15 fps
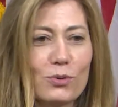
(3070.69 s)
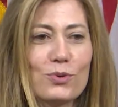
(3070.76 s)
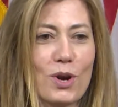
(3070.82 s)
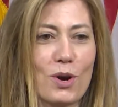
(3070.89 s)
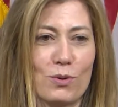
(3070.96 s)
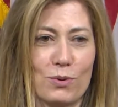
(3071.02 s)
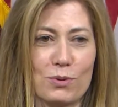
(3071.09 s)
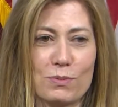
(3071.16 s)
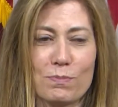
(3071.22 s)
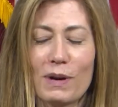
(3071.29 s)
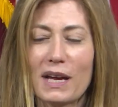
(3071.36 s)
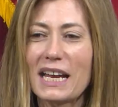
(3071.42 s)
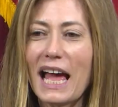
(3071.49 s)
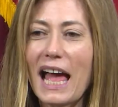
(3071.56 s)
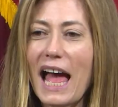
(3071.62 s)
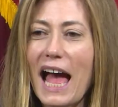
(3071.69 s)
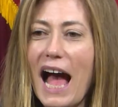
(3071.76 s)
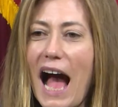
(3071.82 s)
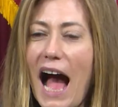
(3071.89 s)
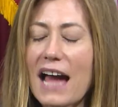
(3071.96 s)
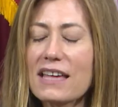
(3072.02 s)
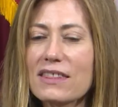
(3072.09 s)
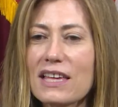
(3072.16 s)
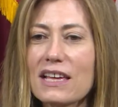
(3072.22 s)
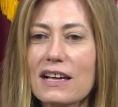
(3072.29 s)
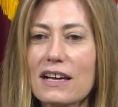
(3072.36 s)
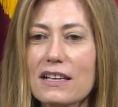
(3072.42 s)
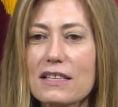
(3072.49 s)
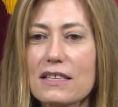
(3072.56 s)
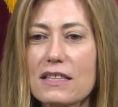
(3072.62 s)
who knows, but I think